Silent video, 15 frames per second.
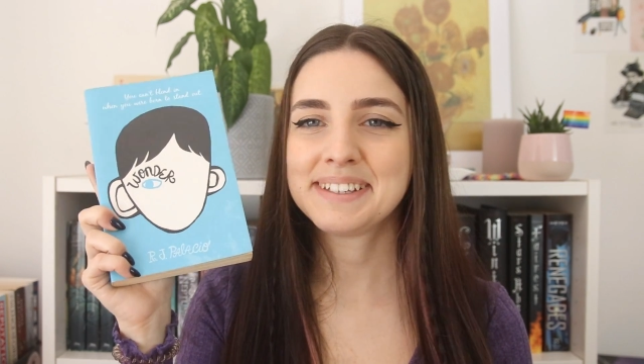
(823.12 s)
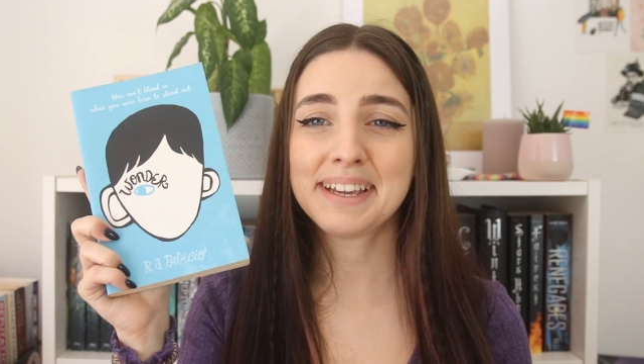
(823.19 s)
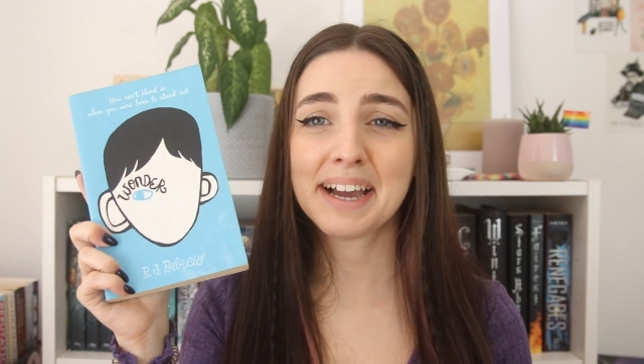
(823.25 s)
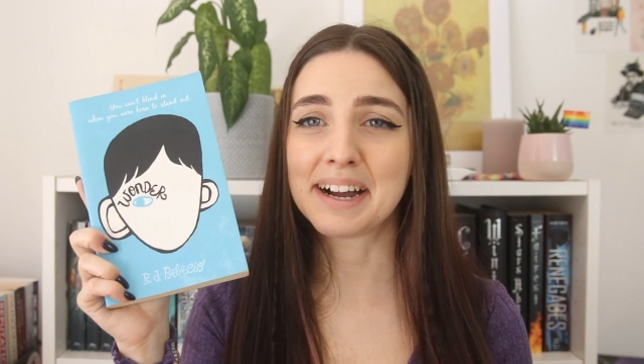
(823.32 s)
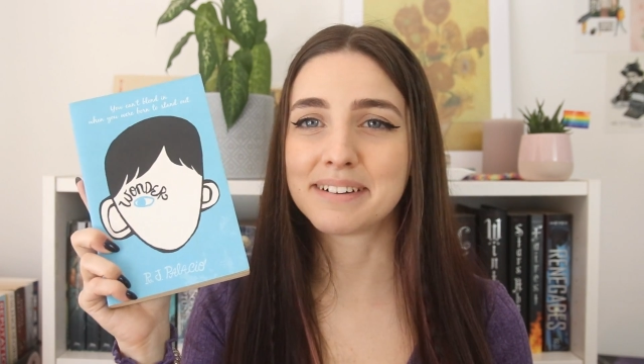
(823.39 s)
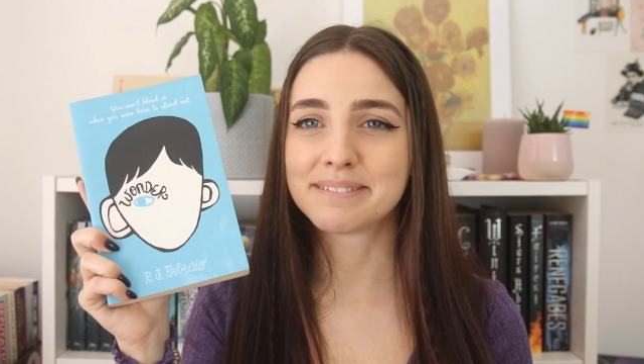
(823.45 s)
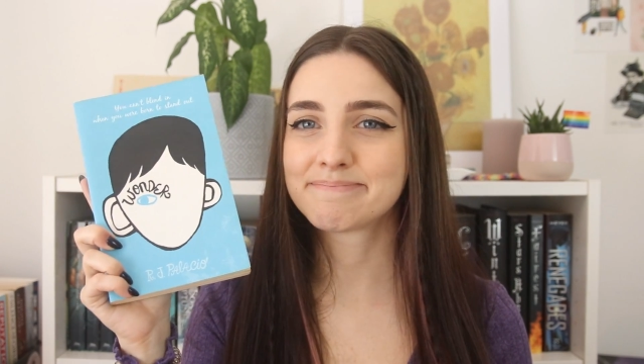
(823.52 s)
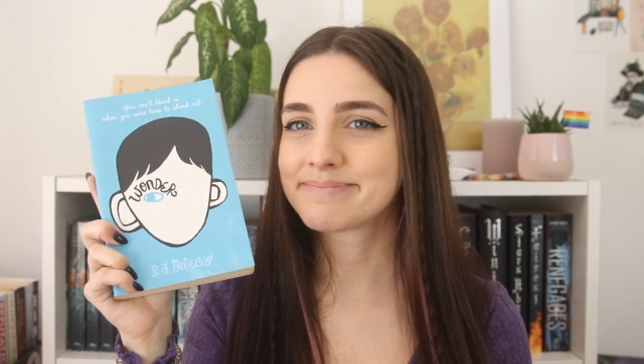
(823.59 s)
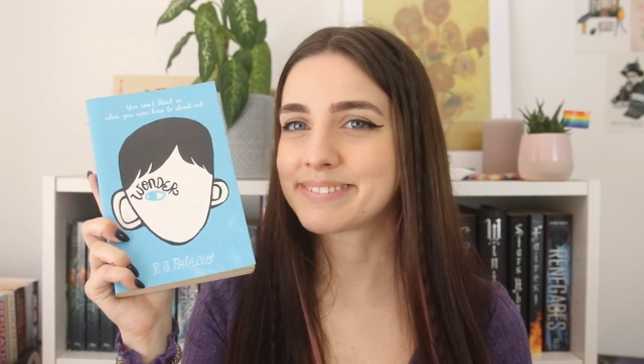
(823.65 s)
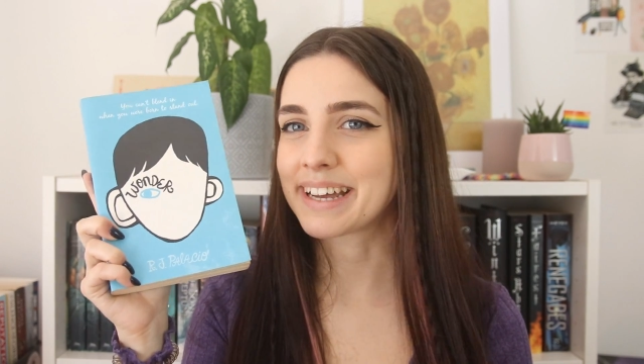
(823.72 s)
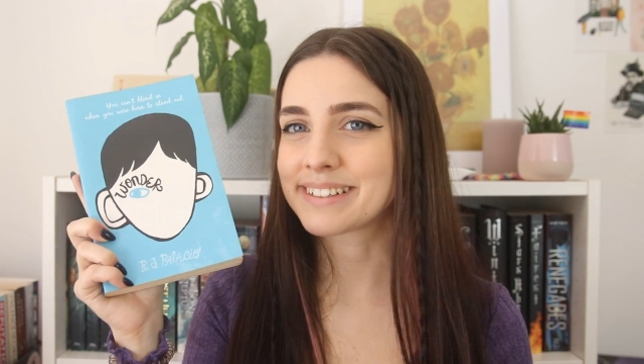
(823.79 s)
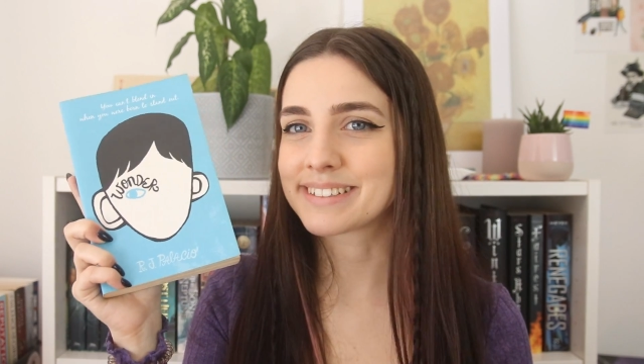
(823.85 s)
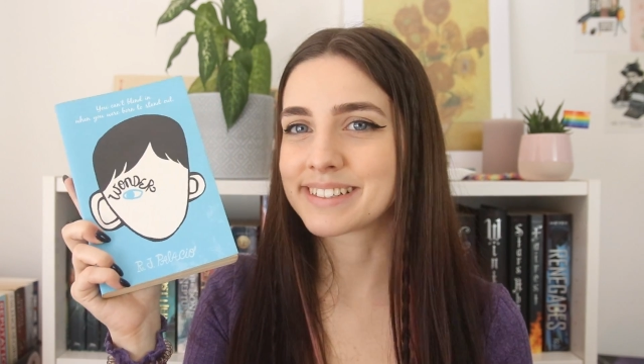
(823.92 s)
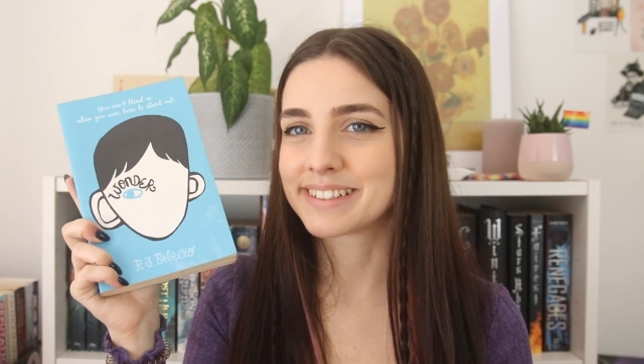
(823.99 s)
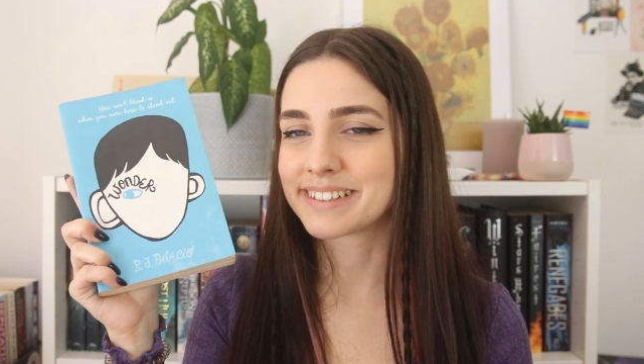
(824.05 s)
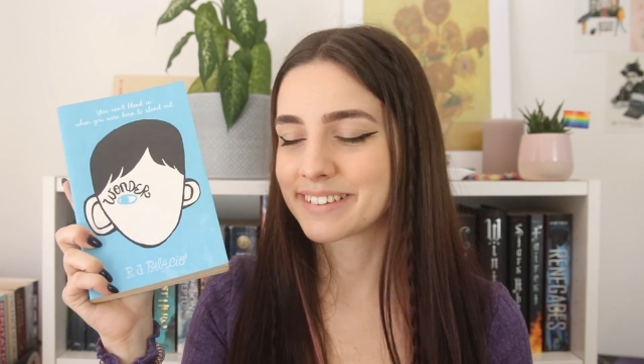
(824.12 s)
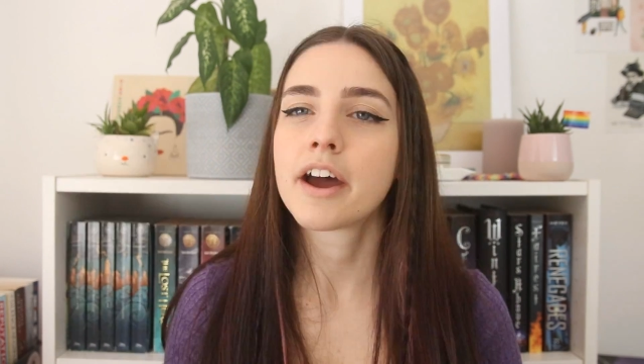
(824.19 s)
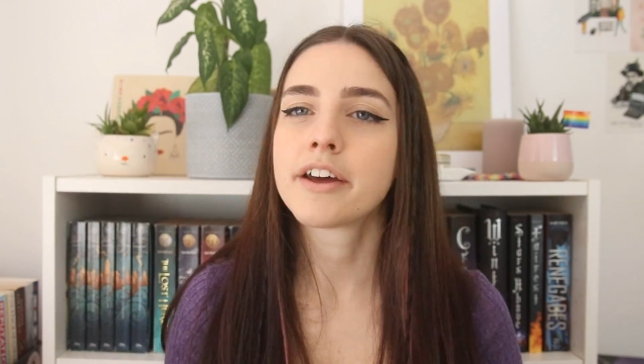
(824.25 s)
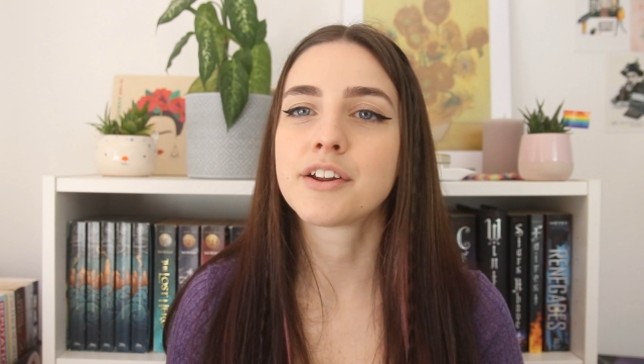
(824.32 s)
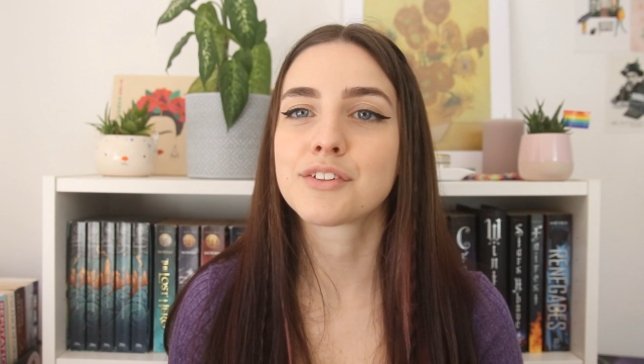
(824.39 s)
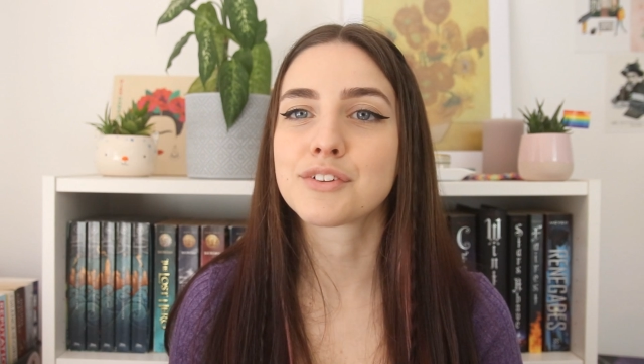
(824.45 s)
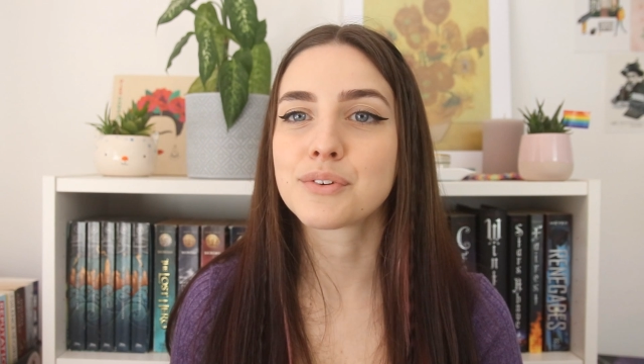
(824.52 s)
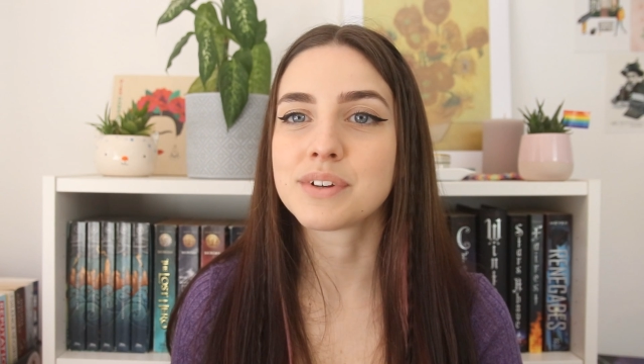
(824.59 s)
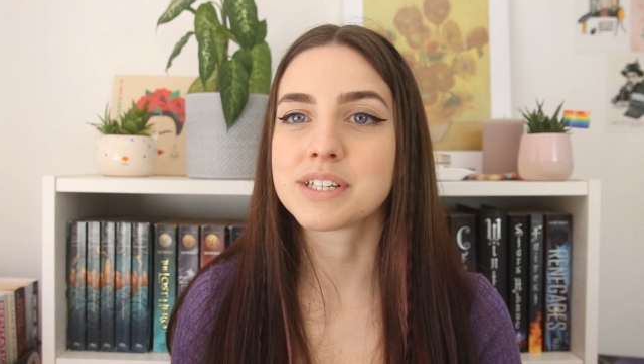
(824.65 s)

yeah, that's it. Another